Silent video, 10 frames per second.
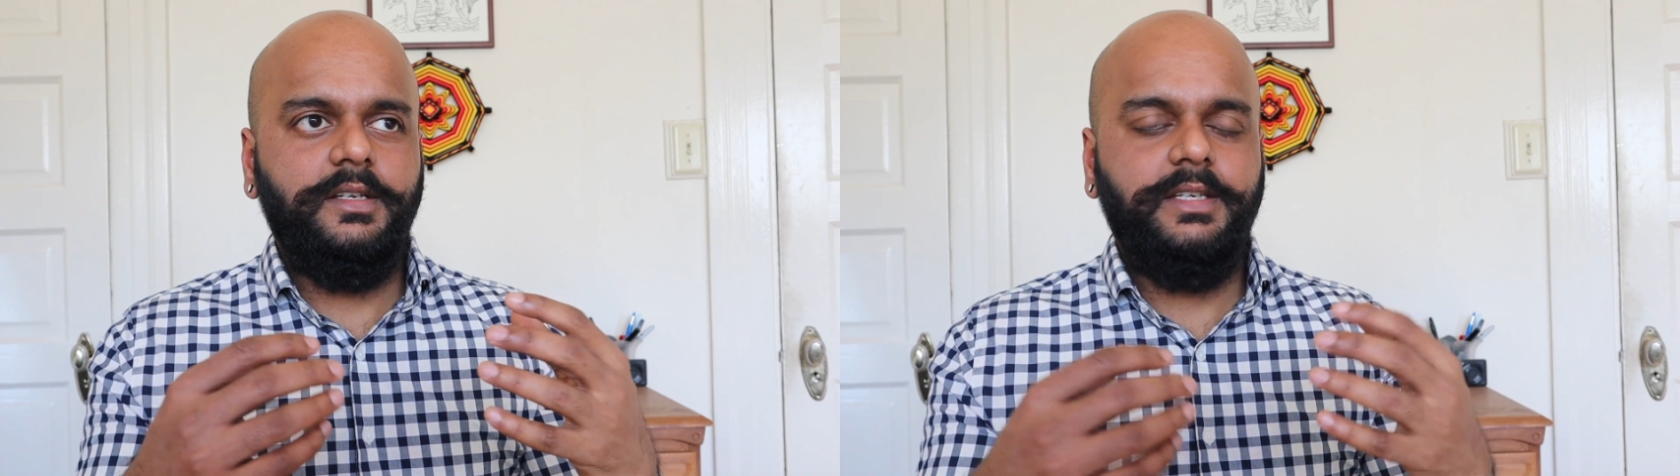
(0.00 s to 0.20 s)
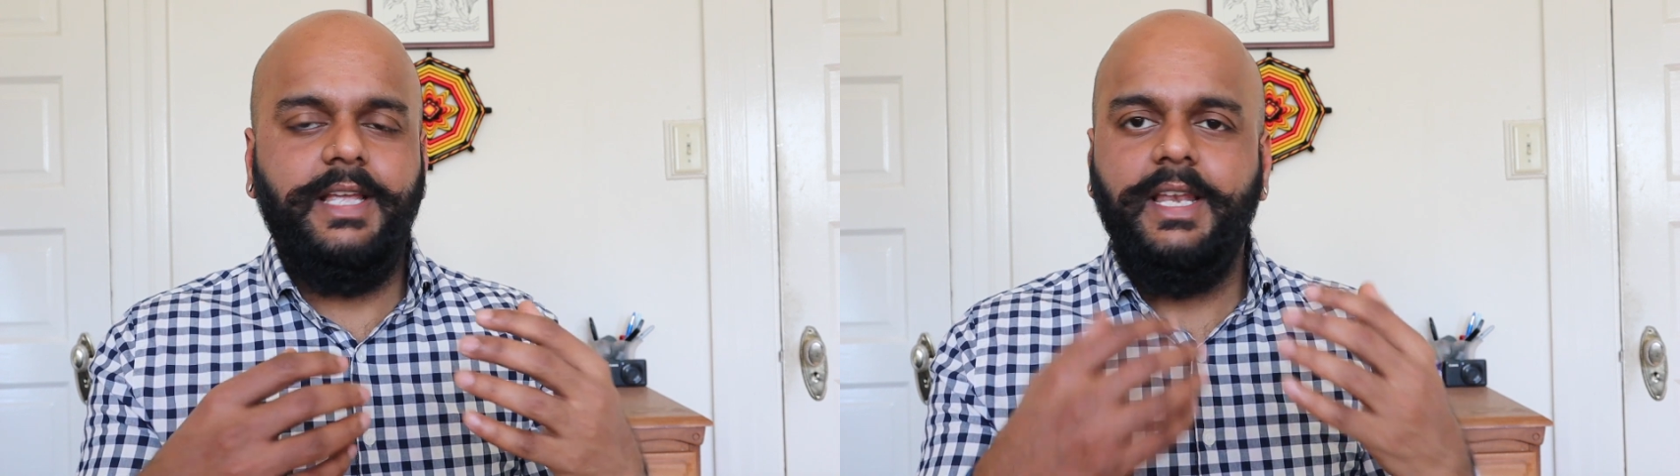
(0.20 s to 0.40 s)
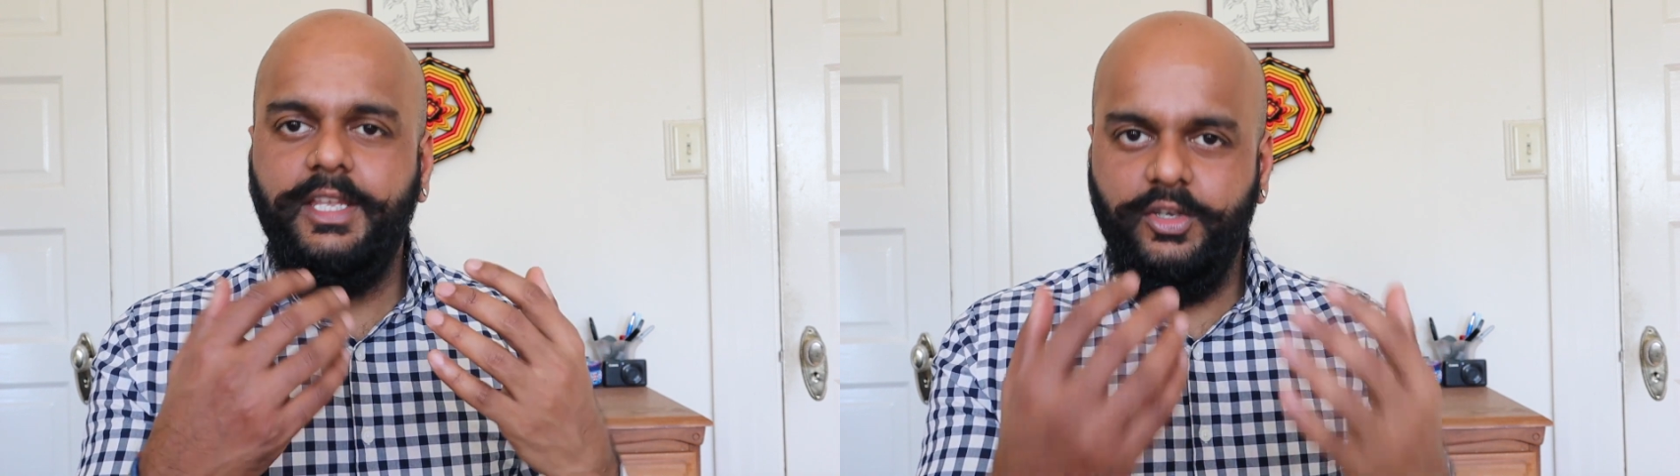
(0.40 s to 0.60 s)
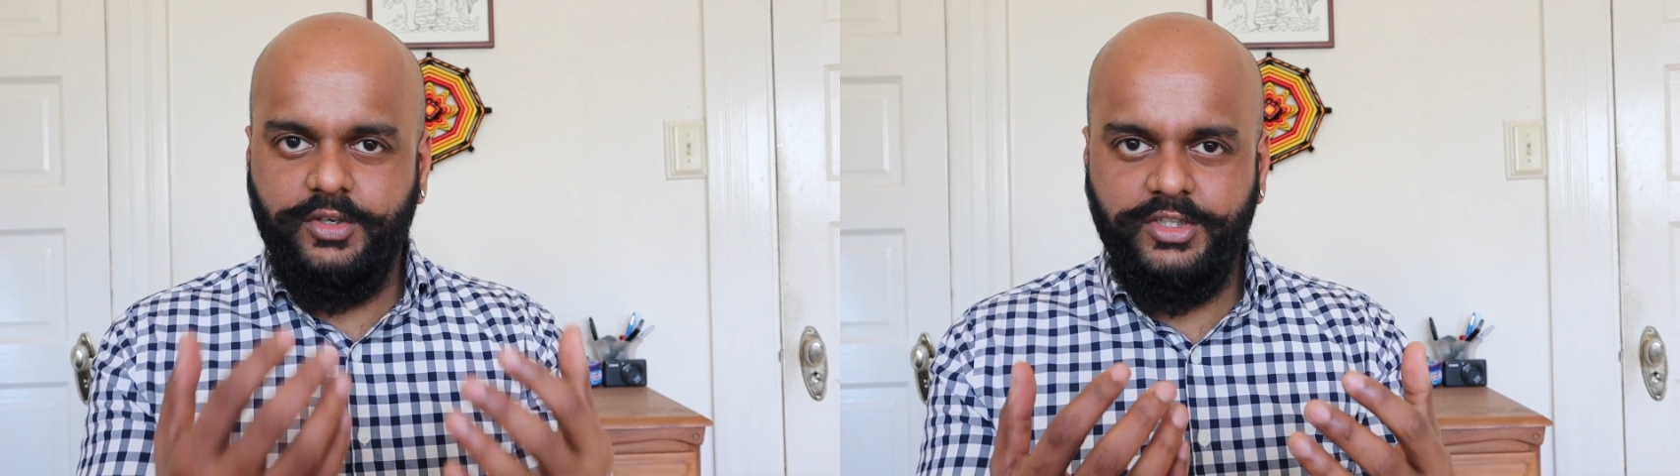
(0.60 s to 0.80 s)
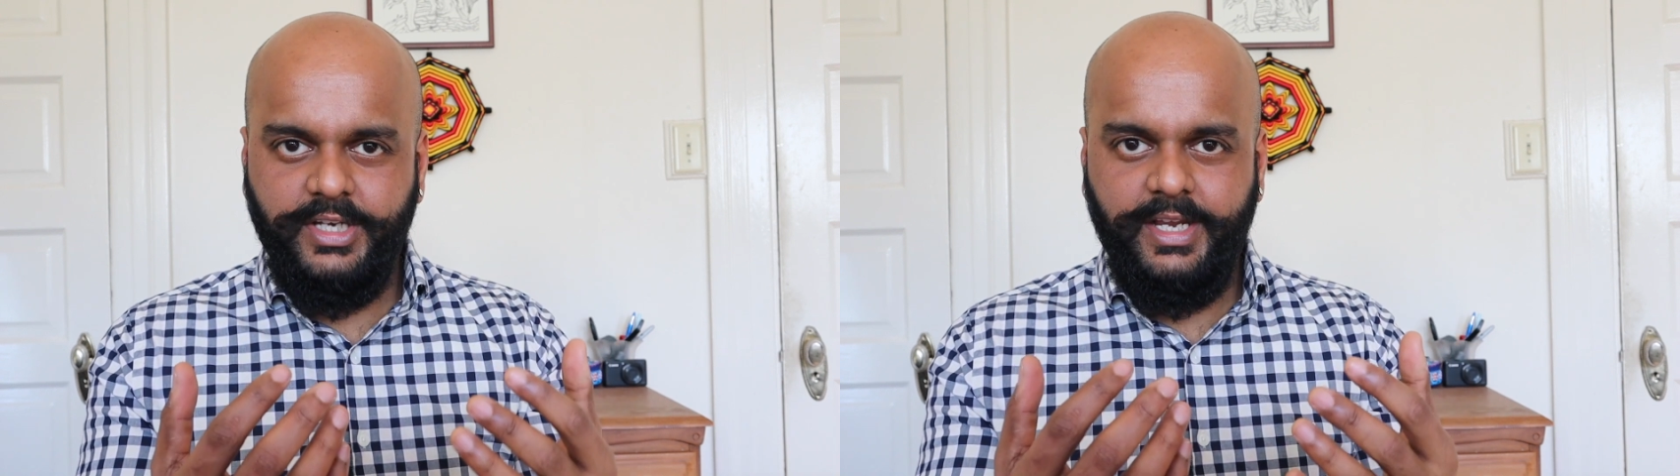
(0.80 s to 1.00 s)
telling your
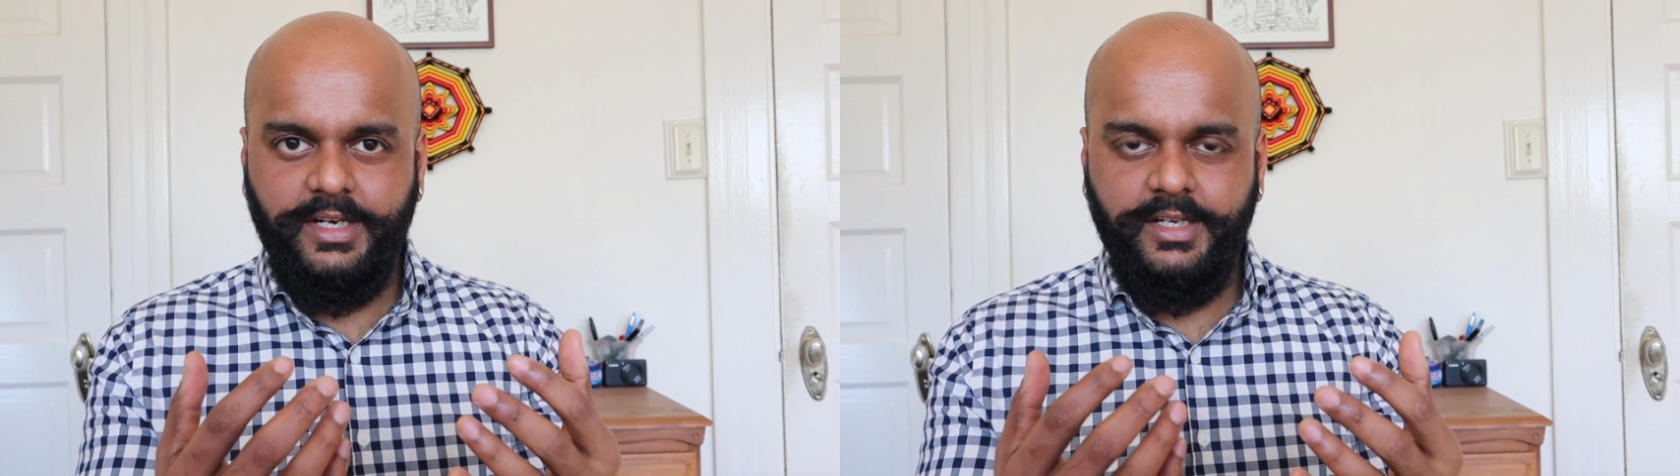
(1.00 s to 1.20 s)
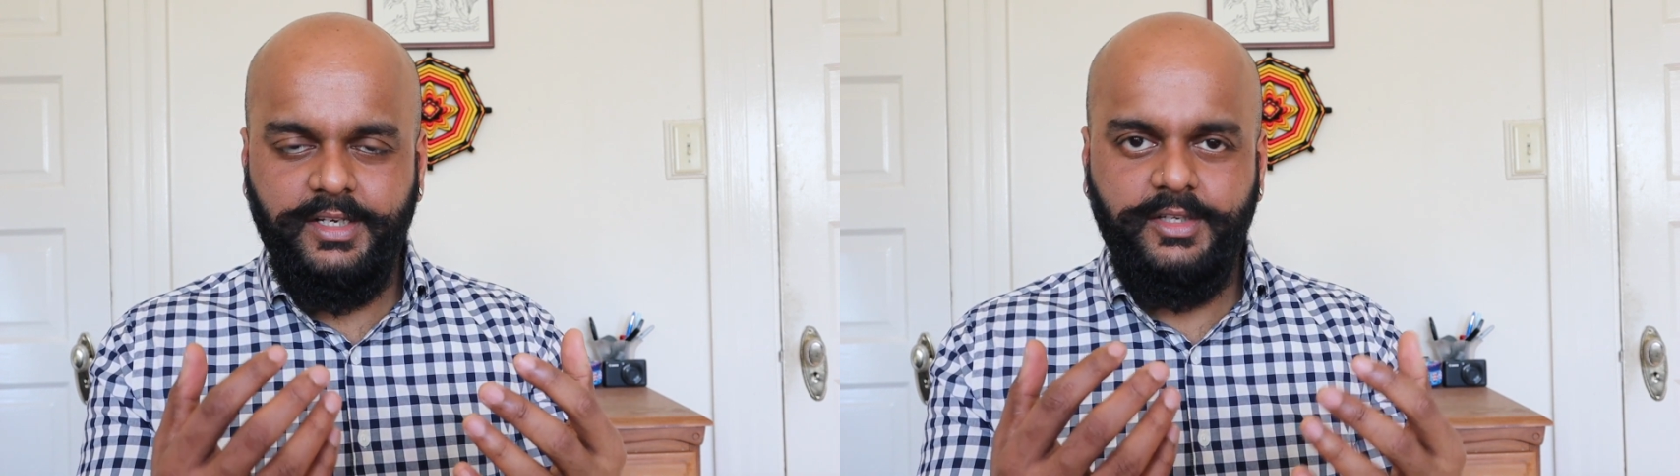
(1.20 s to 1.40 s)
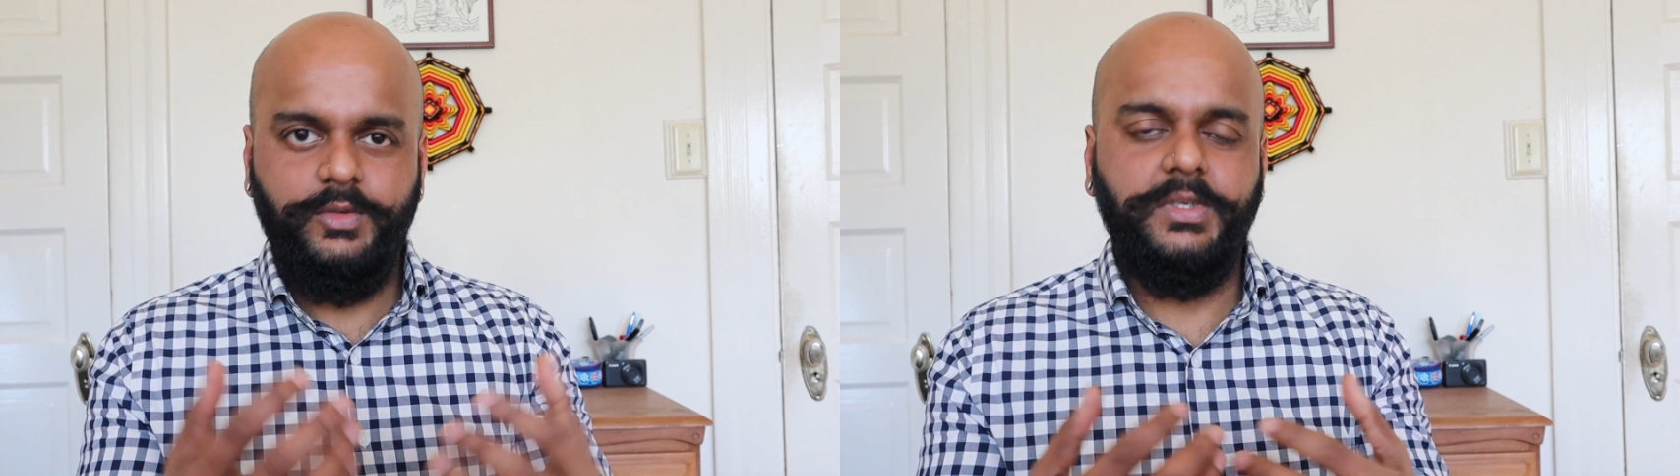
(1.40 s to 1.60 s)
child to